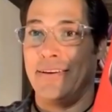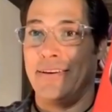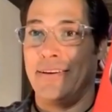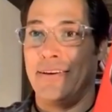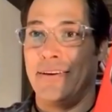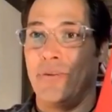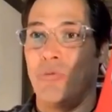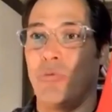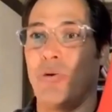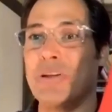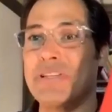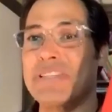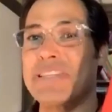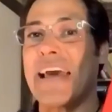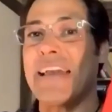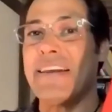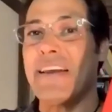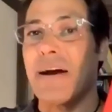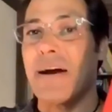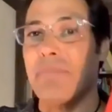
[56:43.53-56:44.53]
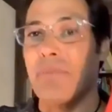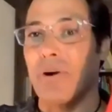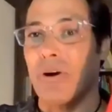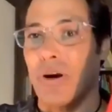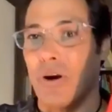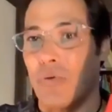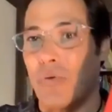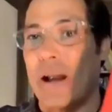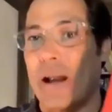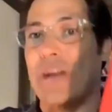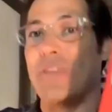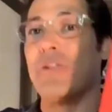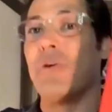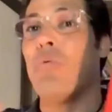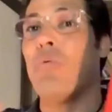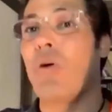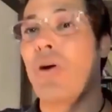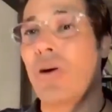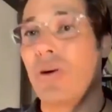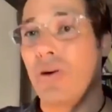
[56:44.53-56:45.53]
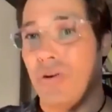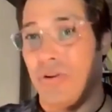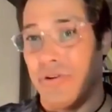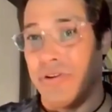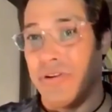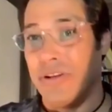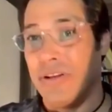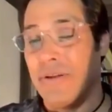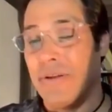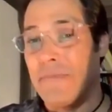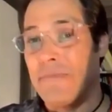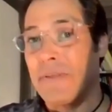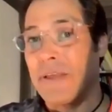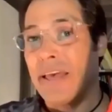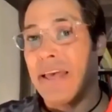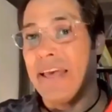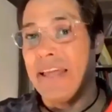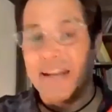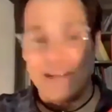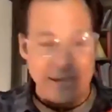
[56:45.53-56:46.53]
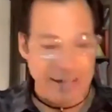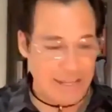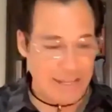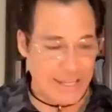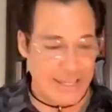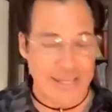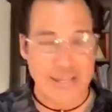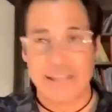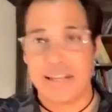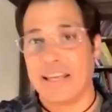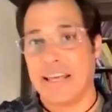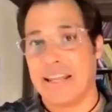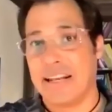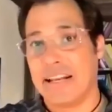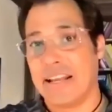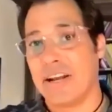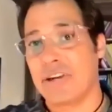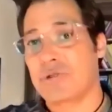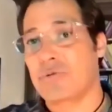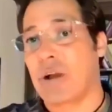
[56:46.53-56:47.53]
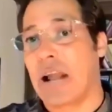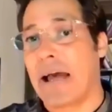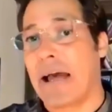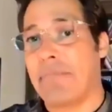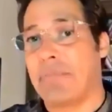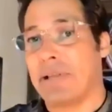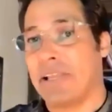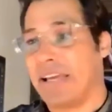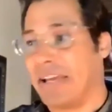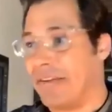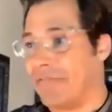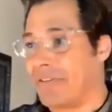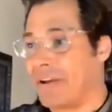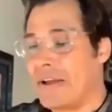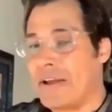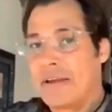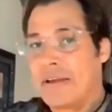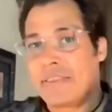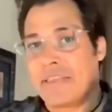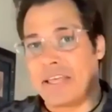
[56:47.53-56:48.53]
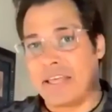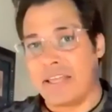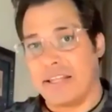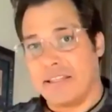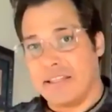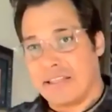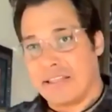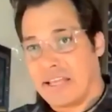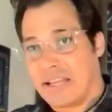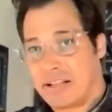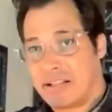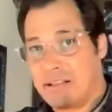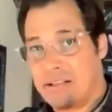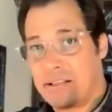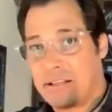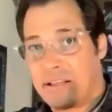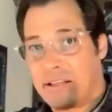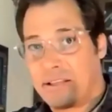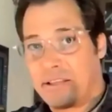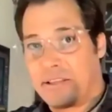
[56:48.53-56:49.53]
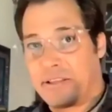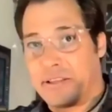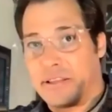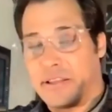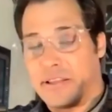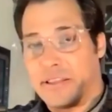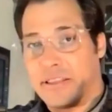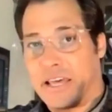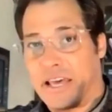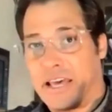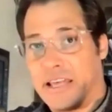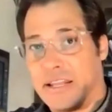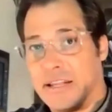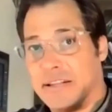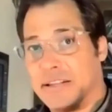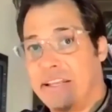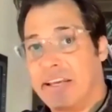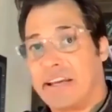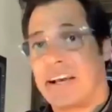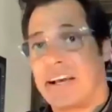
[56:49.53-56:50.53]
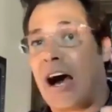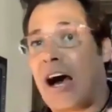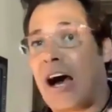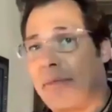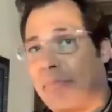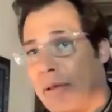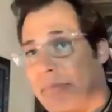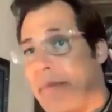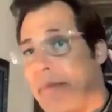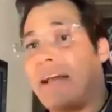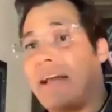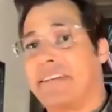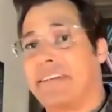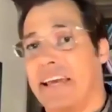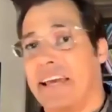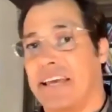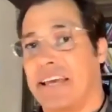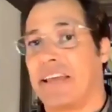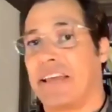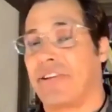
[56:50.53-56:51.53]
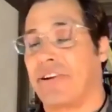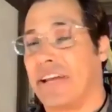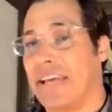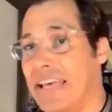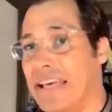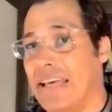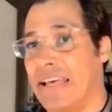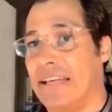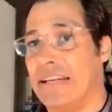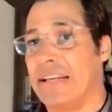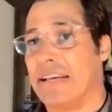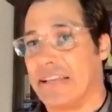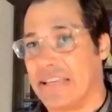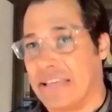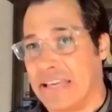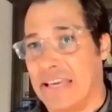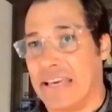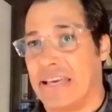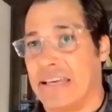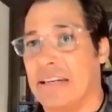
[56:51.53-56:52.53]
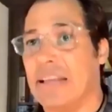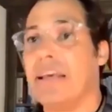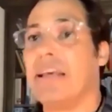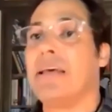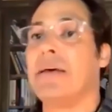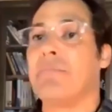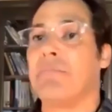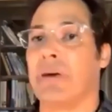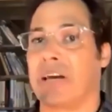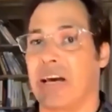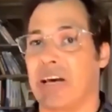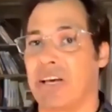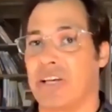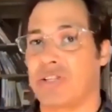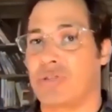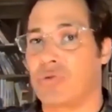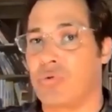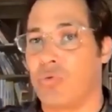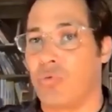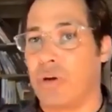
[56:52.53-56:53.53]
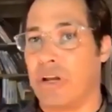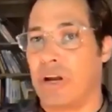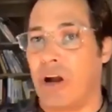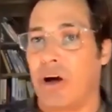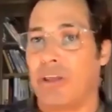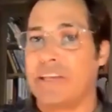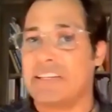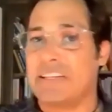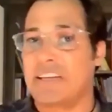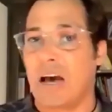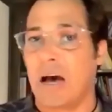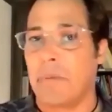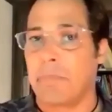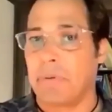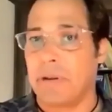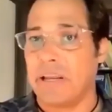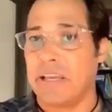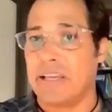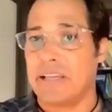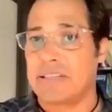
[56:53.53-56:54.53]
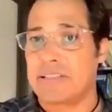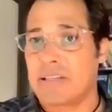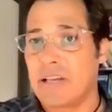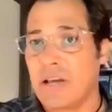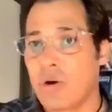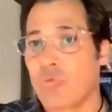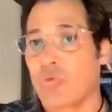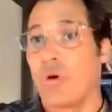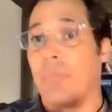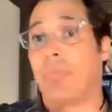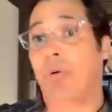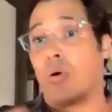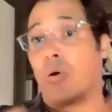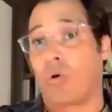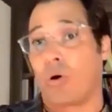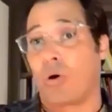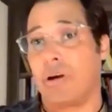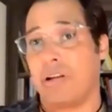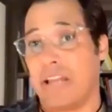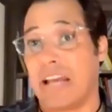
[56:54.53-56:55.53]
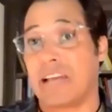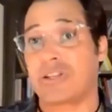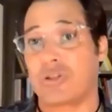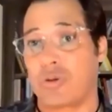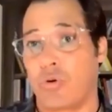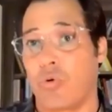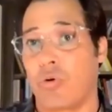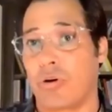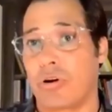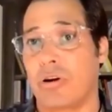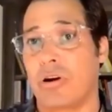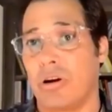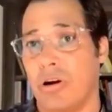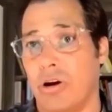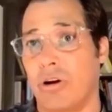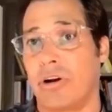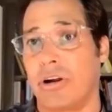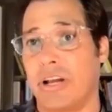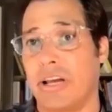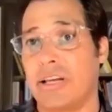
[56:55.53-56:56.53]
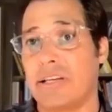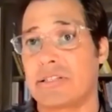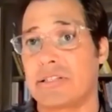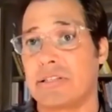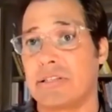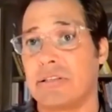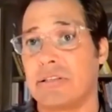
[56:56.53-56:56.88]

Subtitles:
What's that number around the world? And here's what I believe, that the economy might take another hit again, because when all these companies report next quarter earnings,